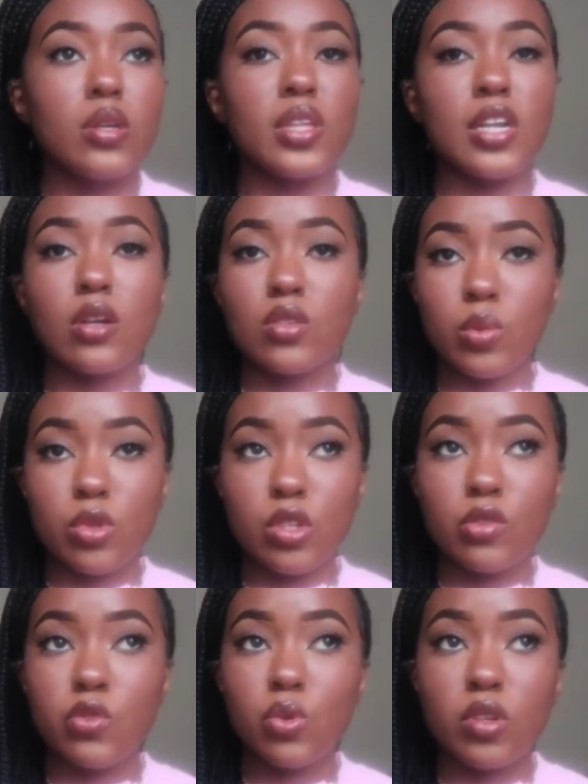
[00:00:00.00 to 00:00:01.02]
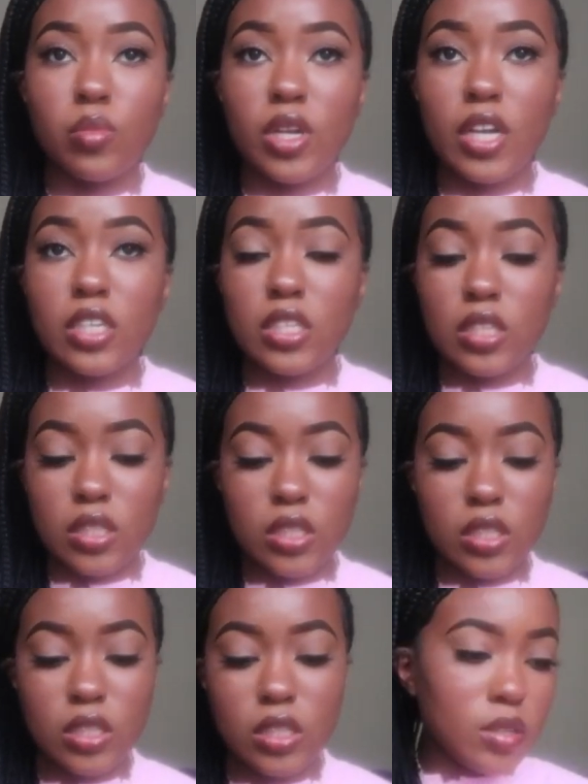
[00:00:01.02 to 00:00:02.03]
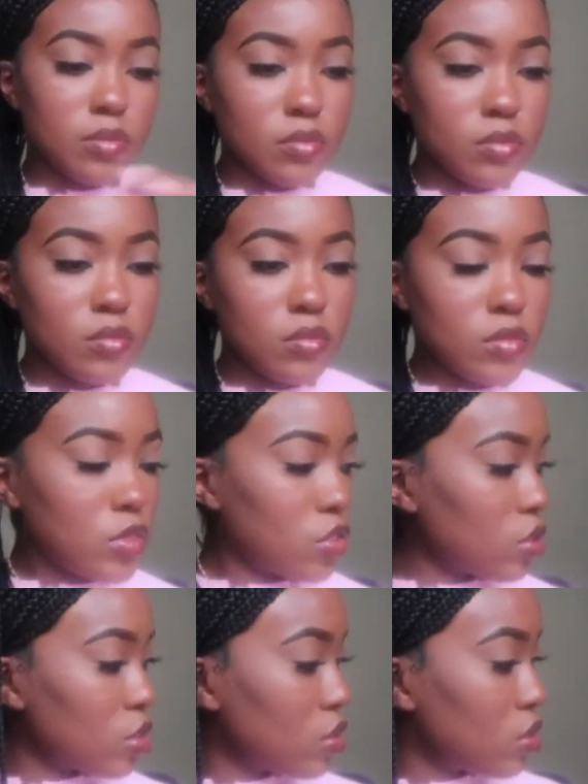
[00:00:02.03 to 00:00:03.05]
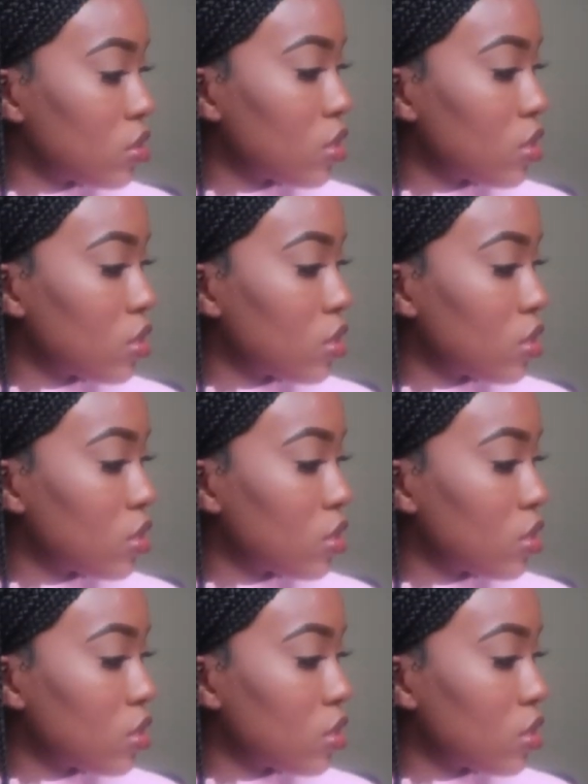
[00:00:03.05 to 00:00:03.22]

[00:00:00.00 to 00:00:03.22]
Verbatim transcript: that I'll link below if you want to buy it. Yeah, so here's the